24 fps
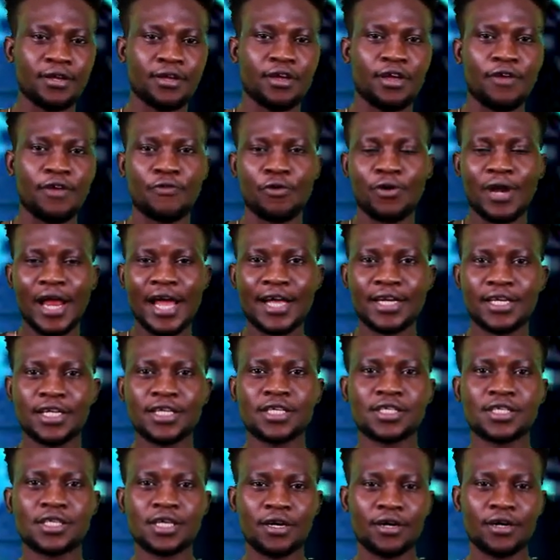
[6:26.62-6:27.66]
if you like
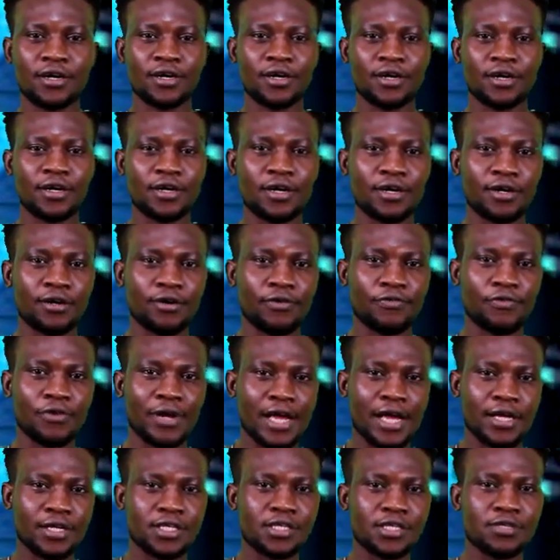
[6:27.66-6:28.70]
this
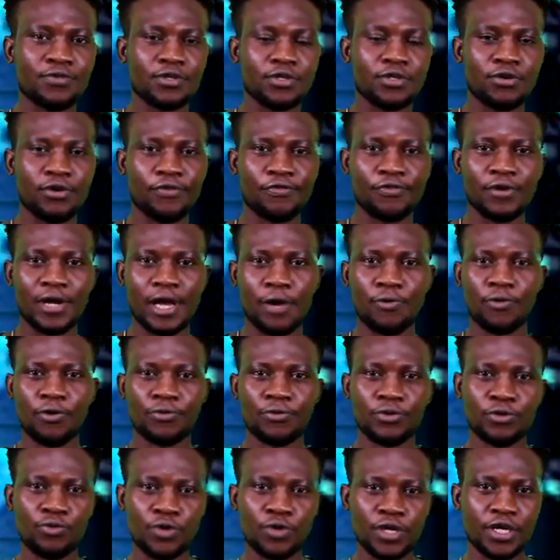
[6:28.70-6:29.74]
video, if you like what
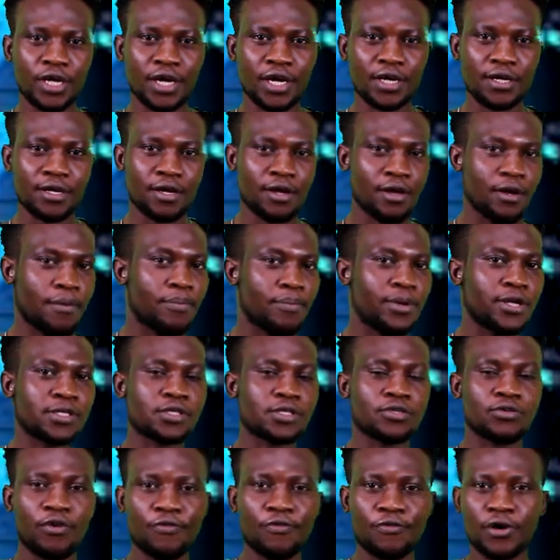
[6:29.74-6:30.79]
we're doing here,
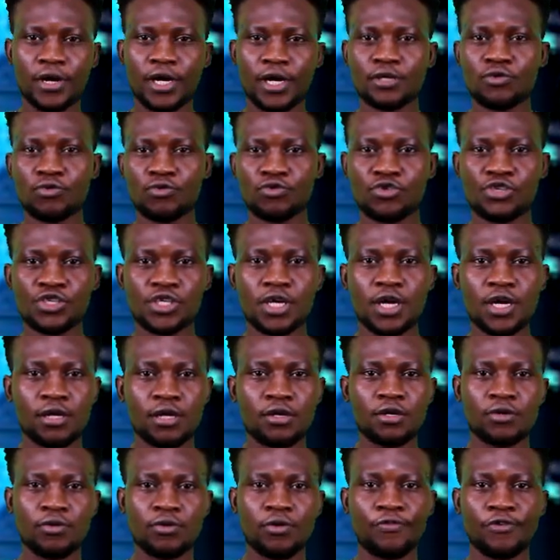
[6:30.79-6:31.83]
please don't forget to share,
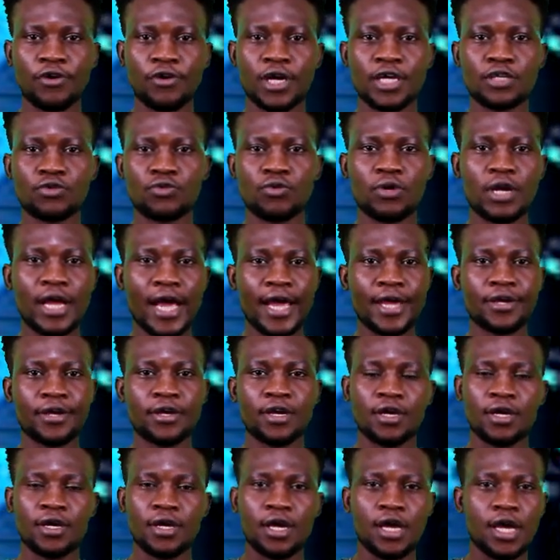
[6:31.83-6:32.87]
don't forget to like
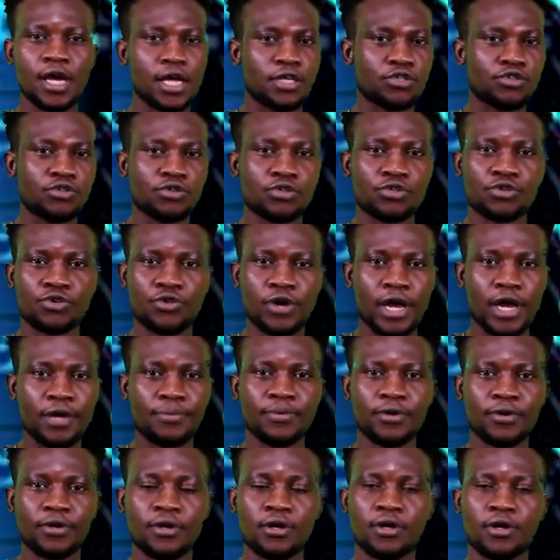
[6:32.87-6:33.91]
and subscribe.
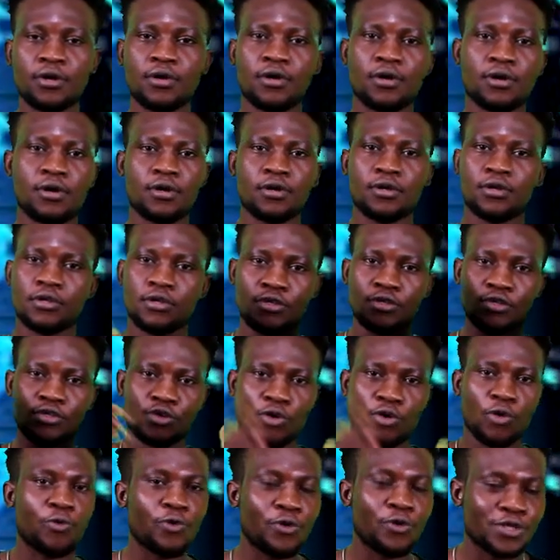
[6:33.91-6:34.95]

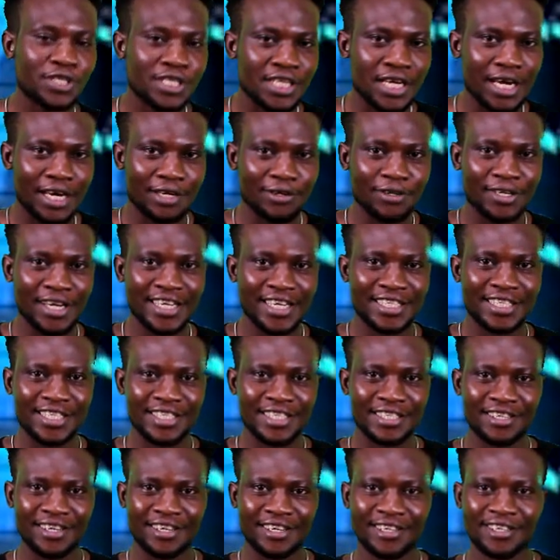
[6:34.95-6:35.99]
So we'll see another day
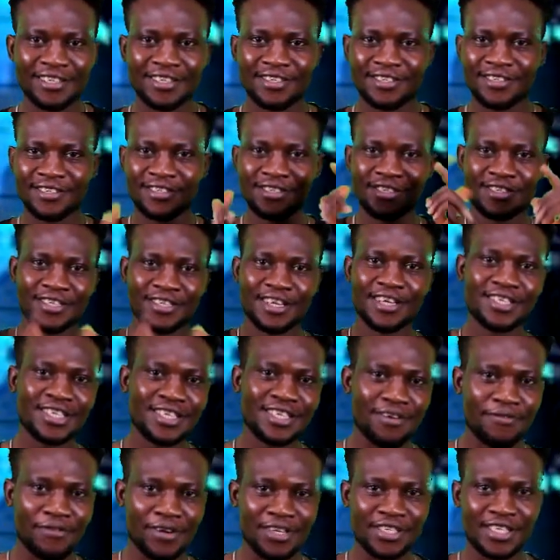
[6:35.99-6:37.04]
now. Stay
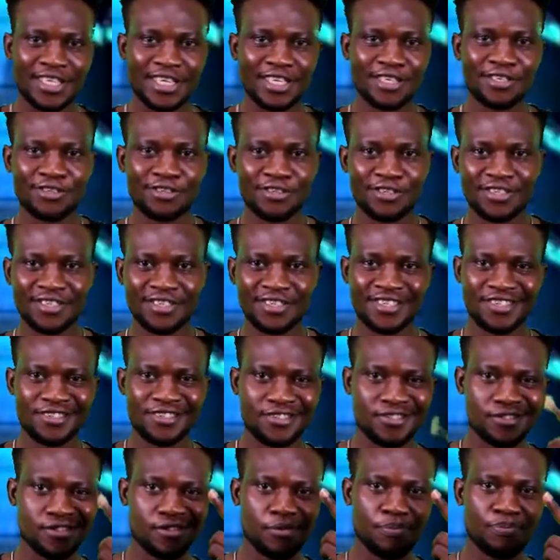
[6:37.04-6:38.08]
safe and stay strong.
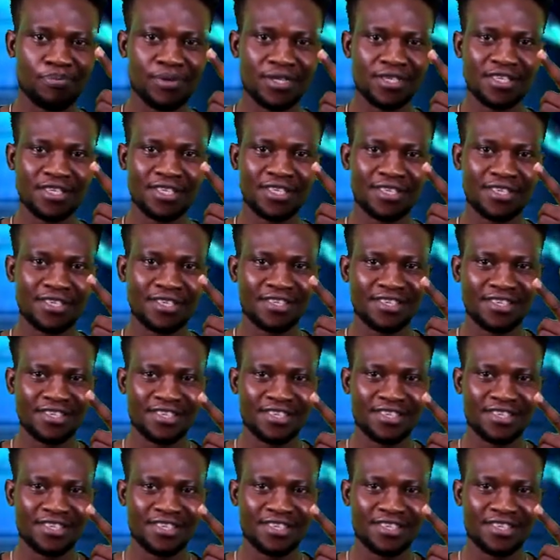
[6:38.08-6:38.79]
Peace.